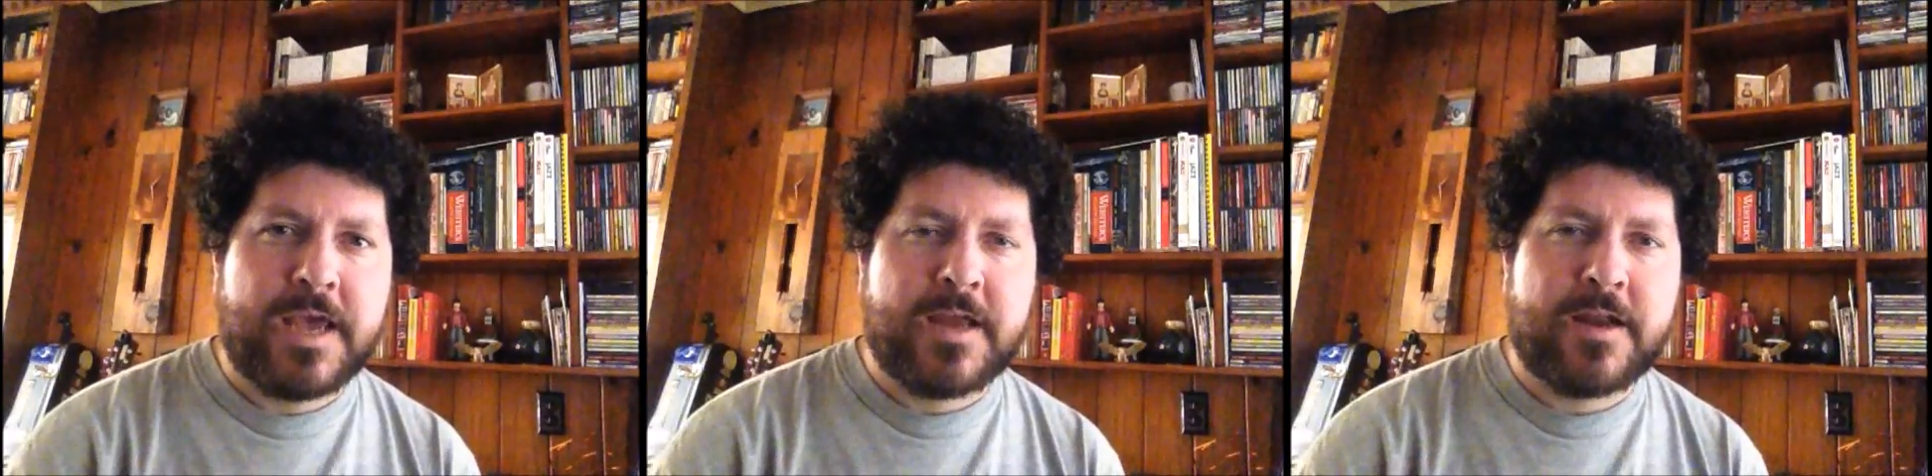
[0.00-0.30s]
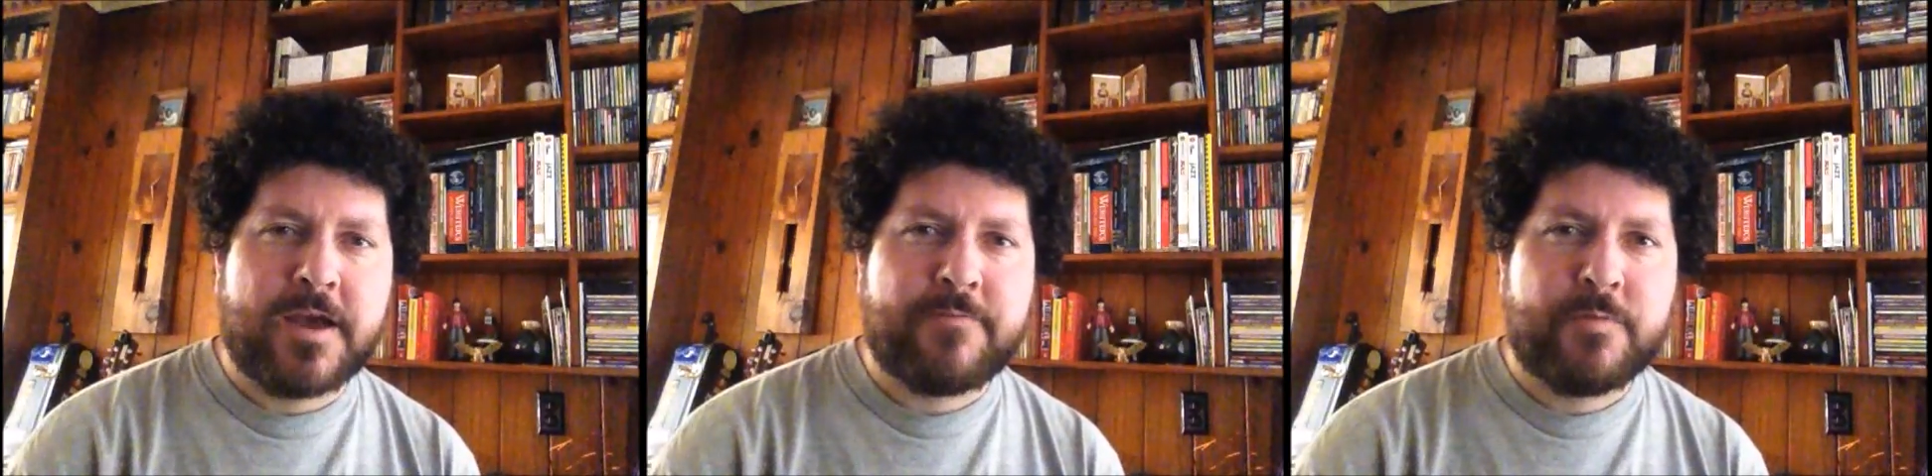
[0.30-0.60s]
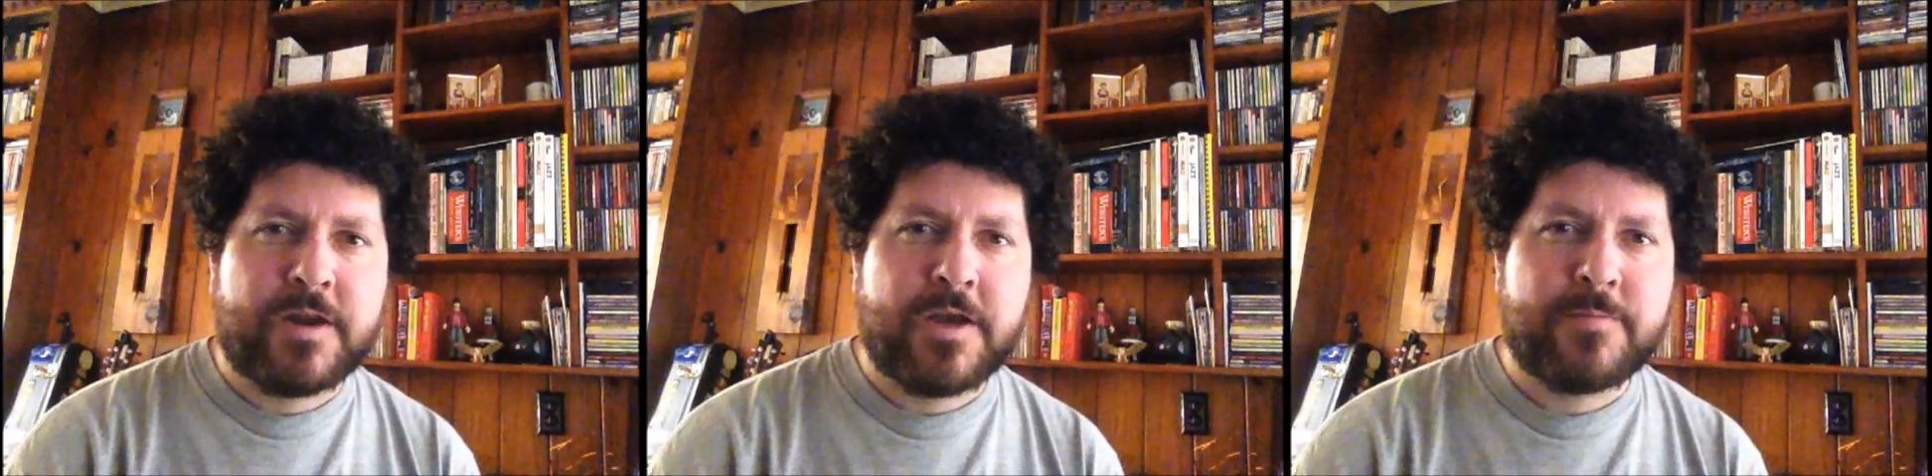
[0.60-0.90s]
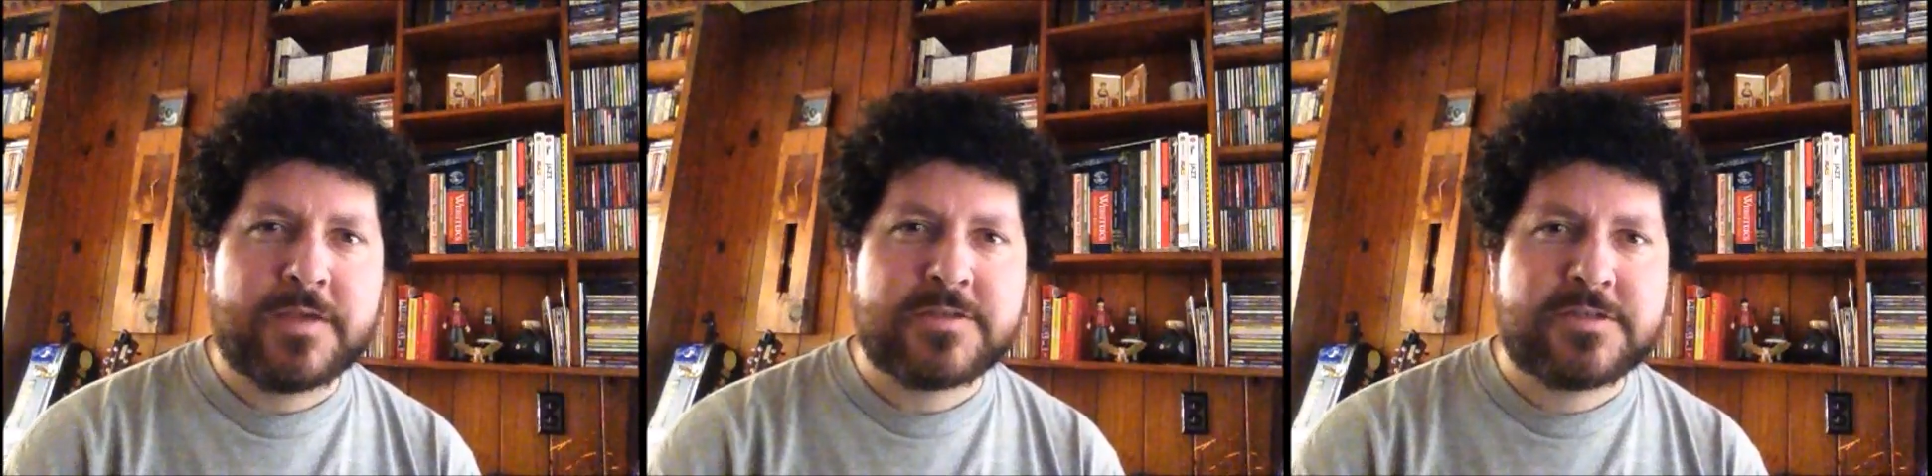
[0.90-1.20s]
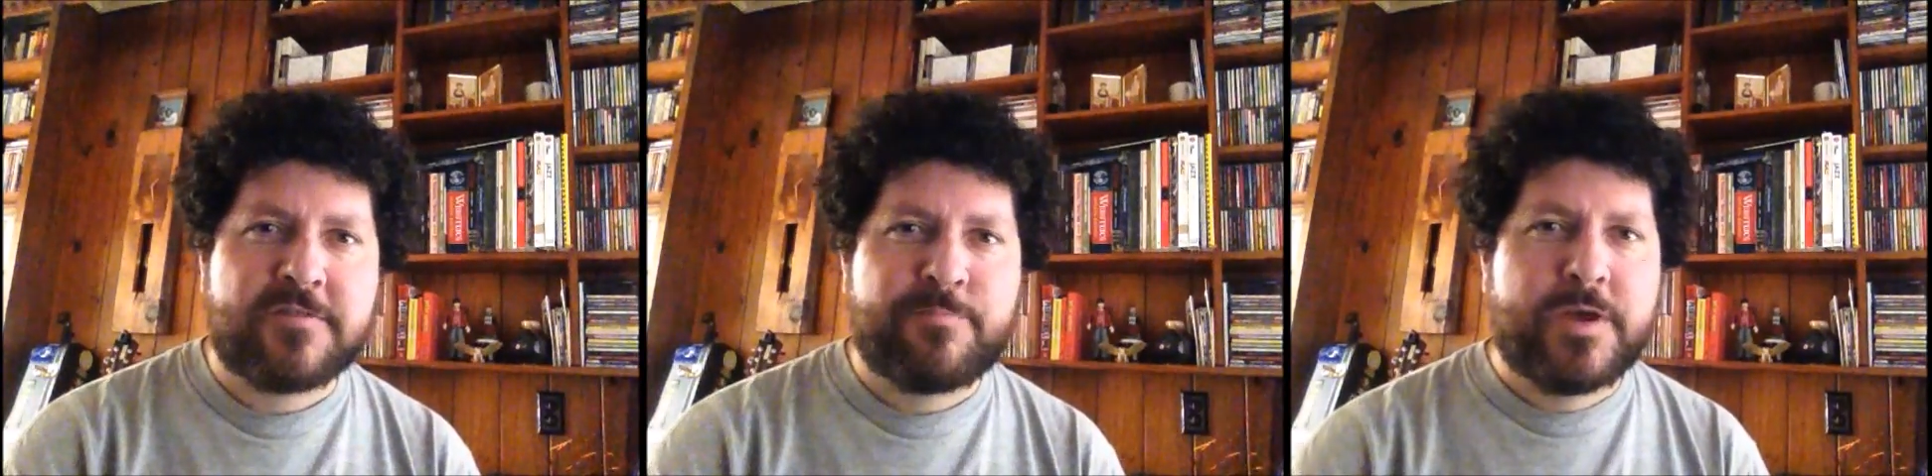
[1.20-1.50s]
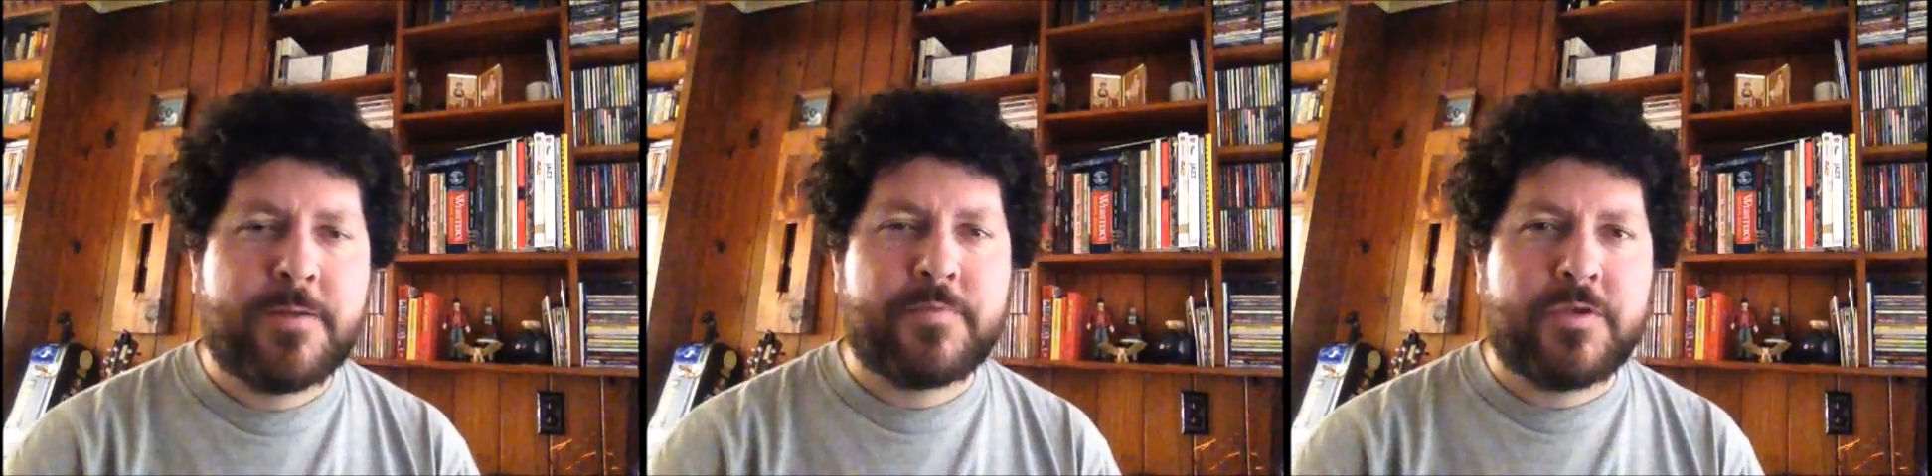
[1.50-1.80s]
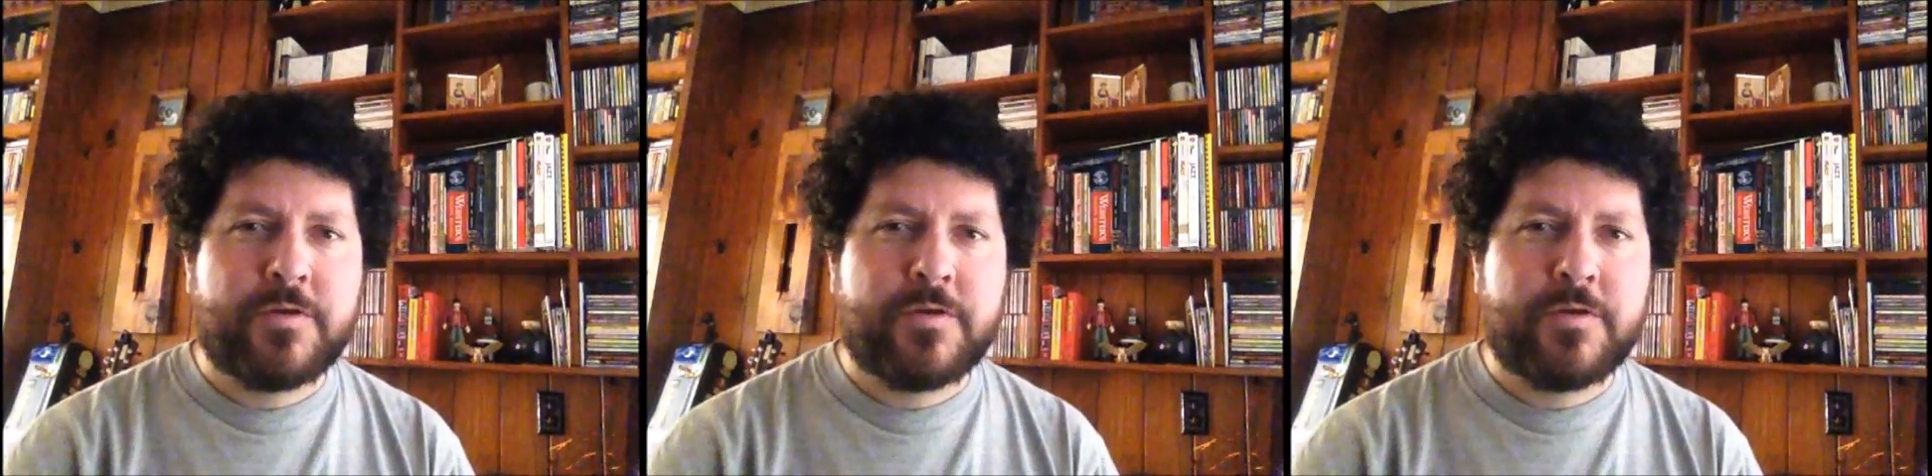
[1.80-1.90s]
And uh, if you want to help get yourself pumped,